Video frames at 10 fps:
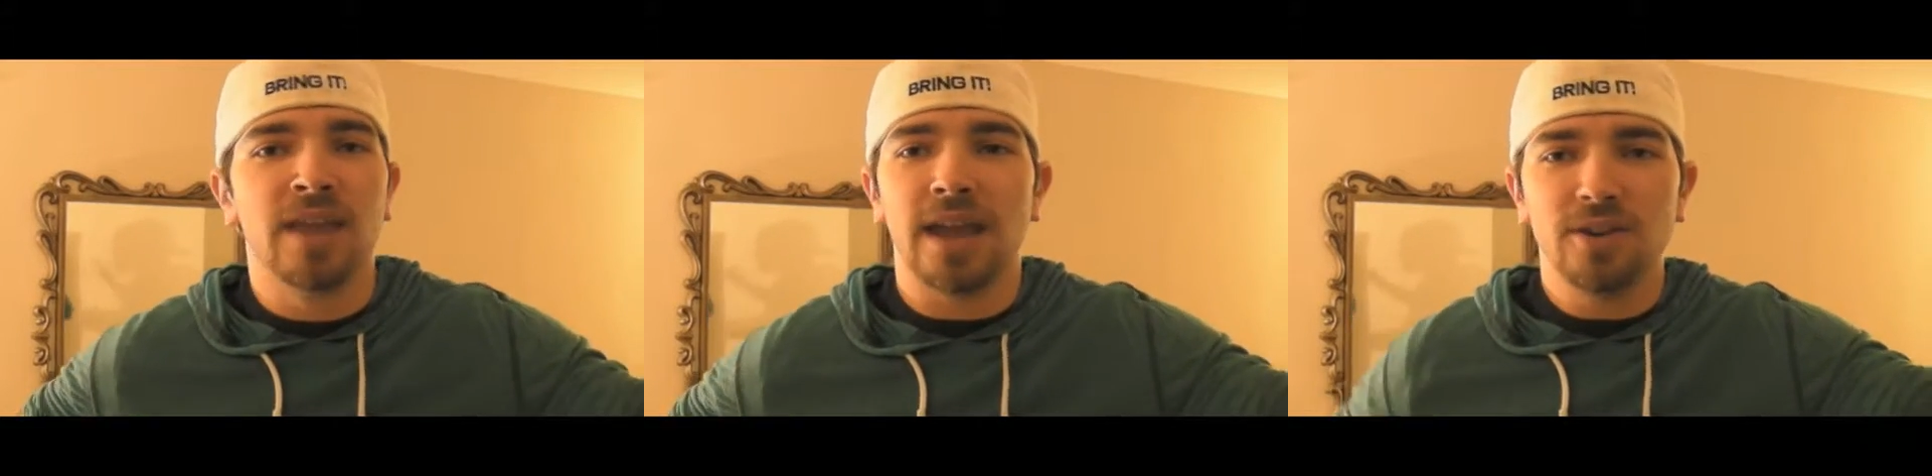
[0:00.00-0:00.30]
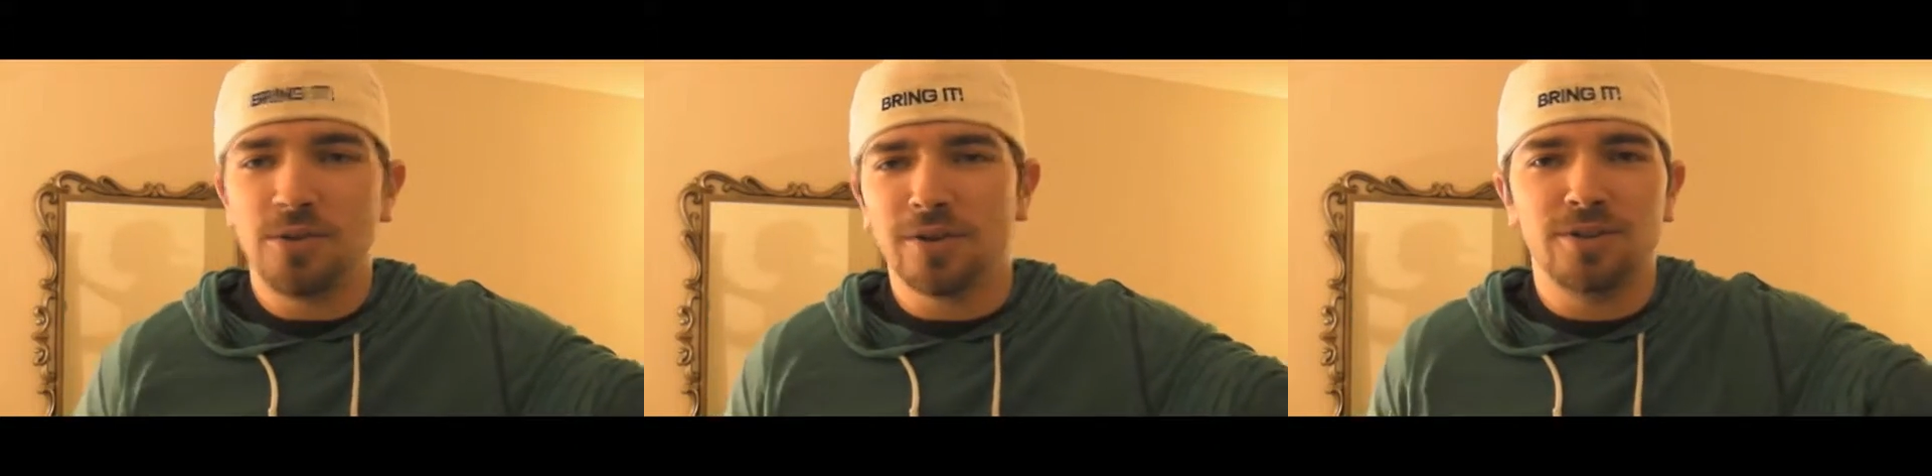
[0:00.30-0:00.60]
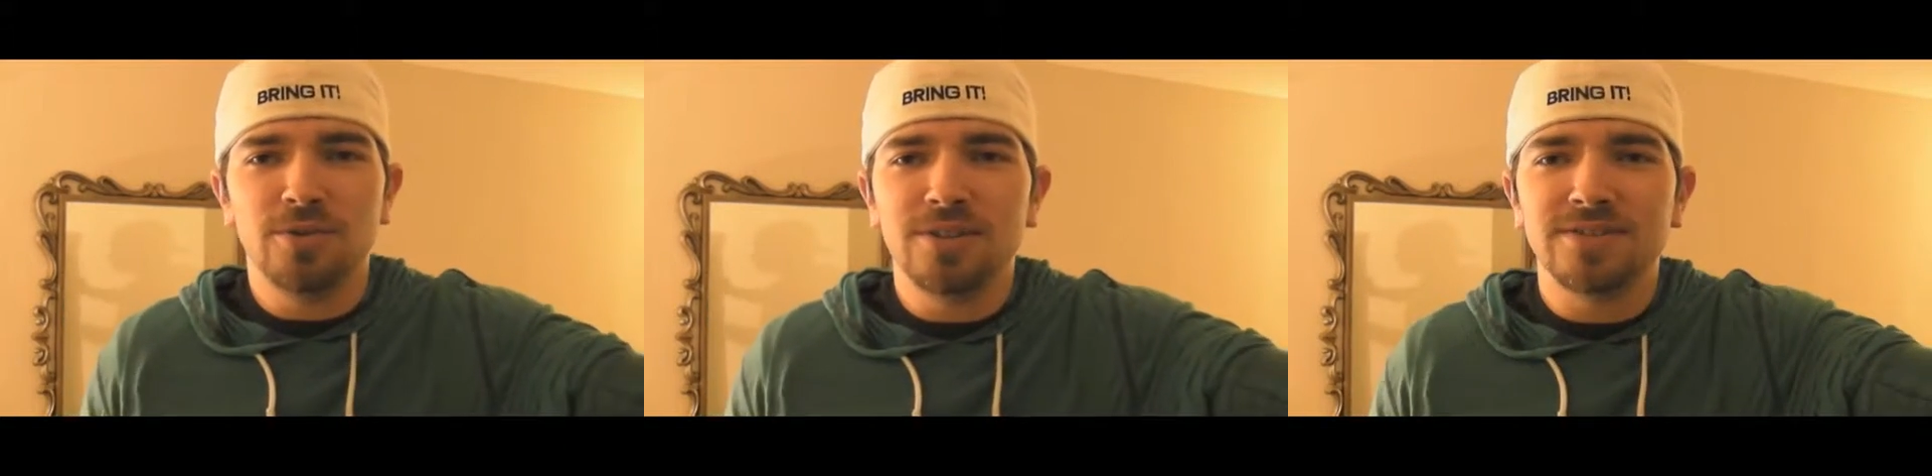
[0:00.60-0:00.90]
you could
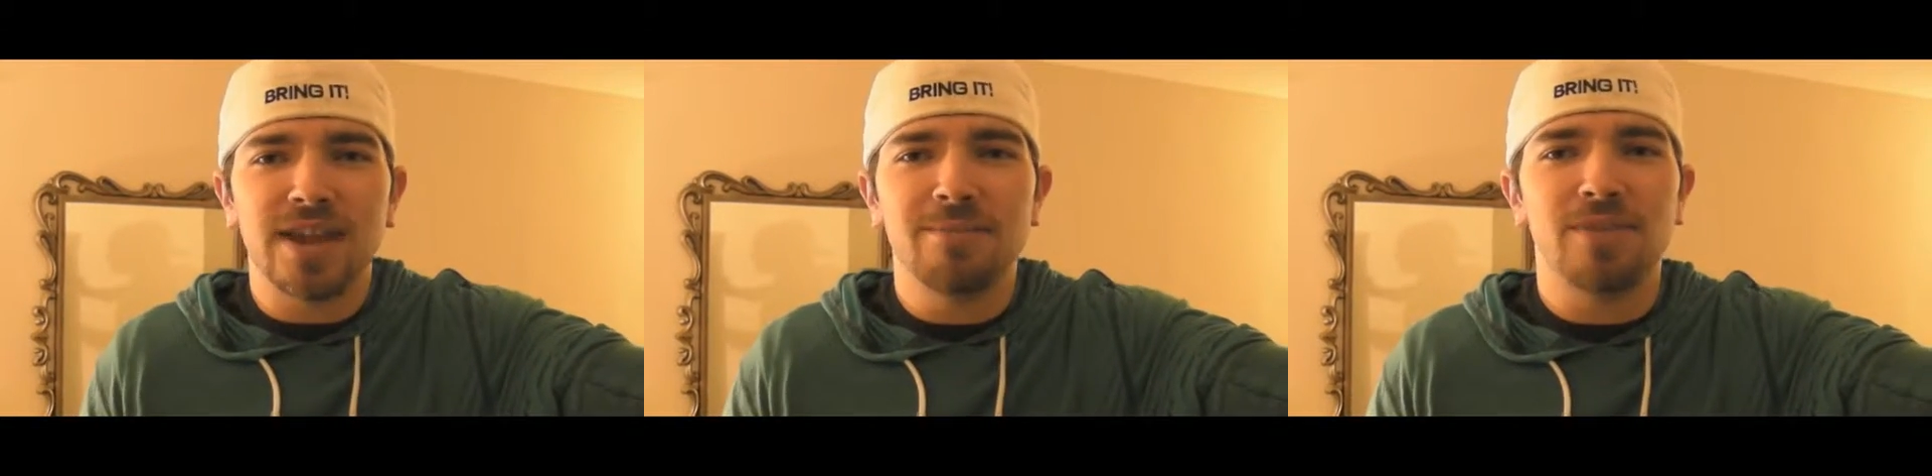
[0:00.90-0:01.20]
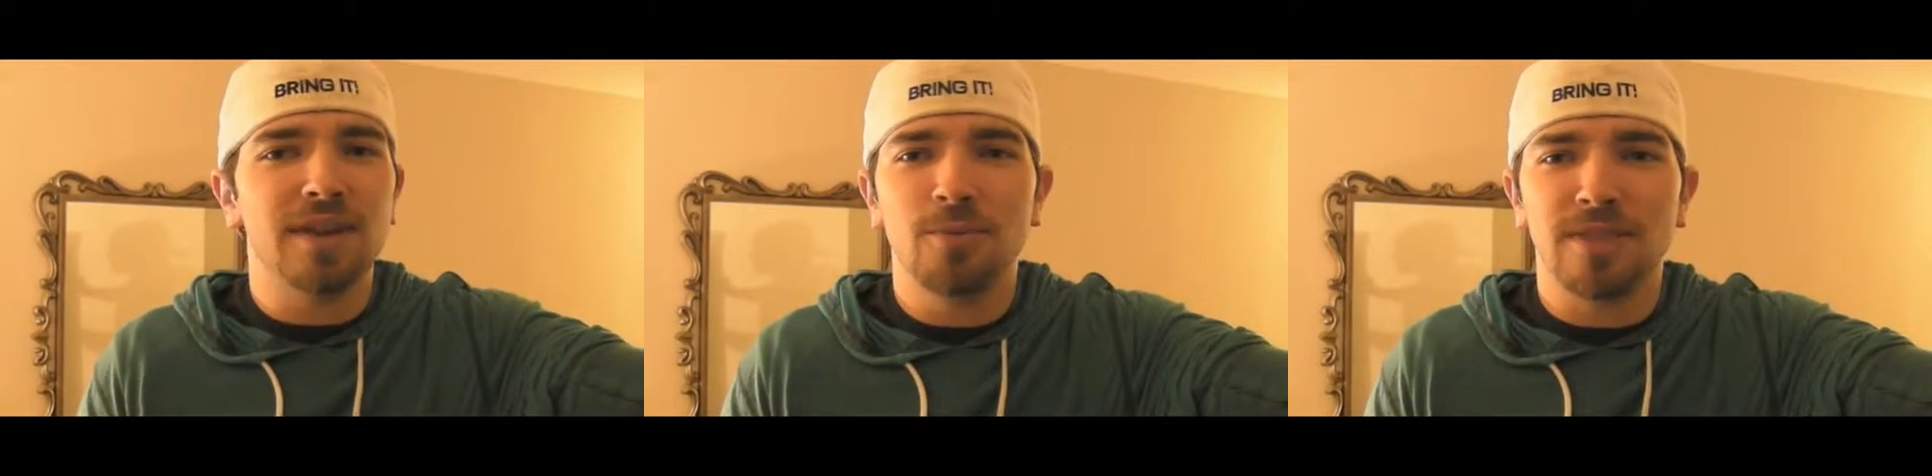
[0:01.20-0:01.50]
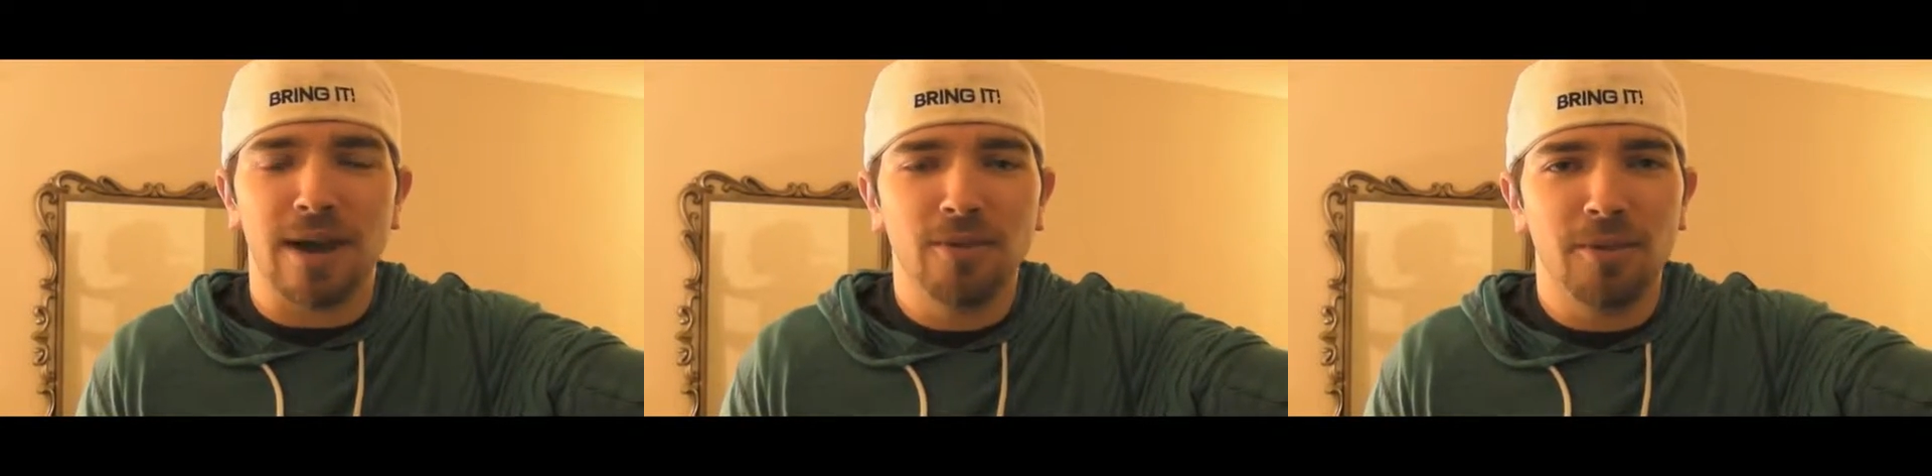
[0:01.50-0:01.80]
do the same thing
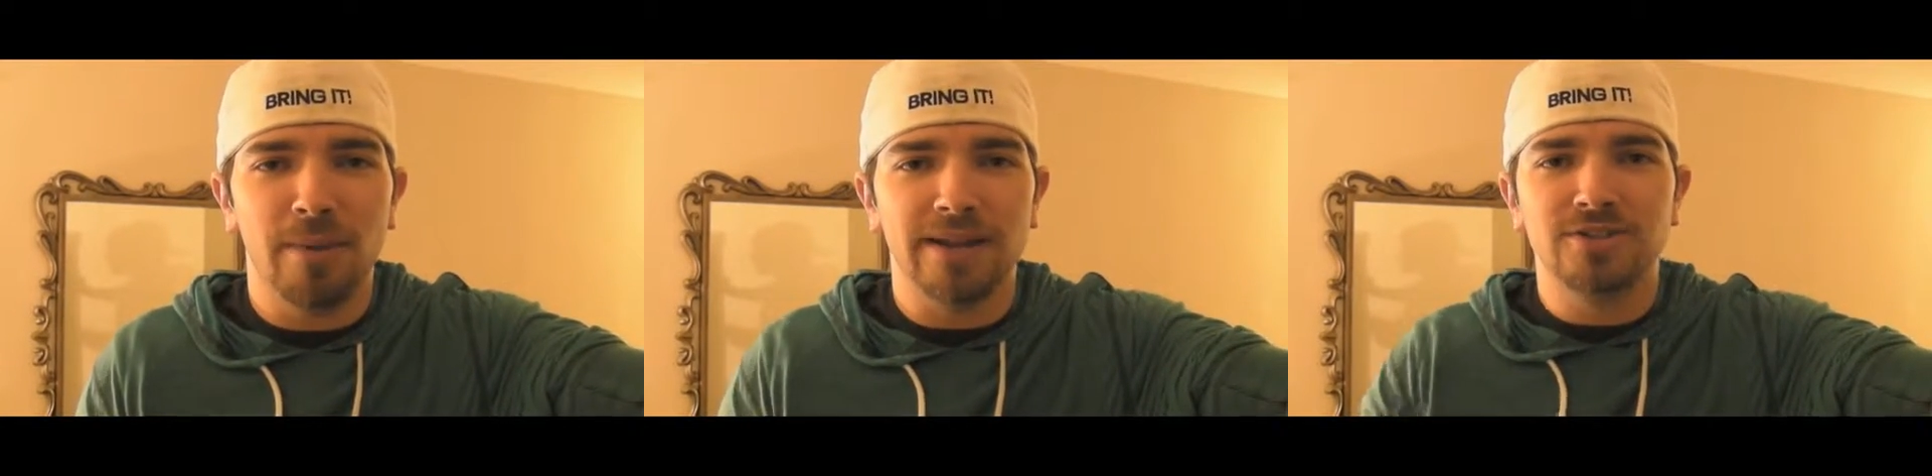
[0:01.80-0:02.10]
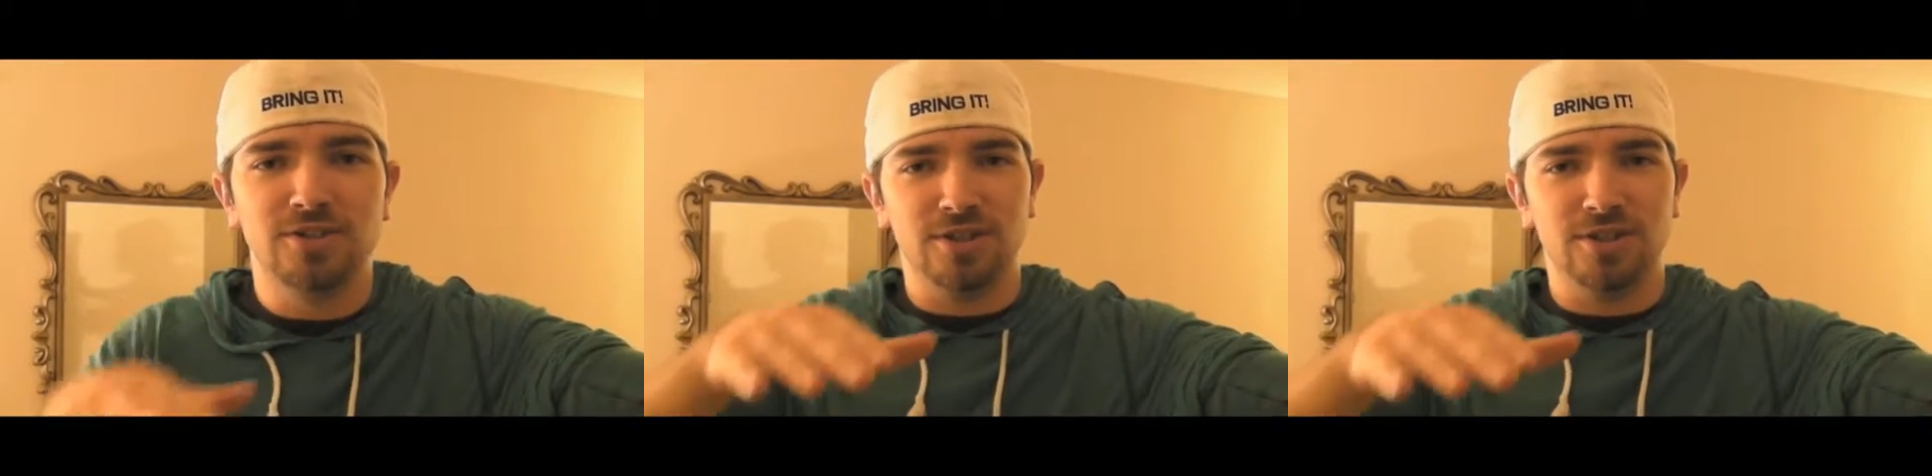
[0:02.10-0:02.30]
without the bench.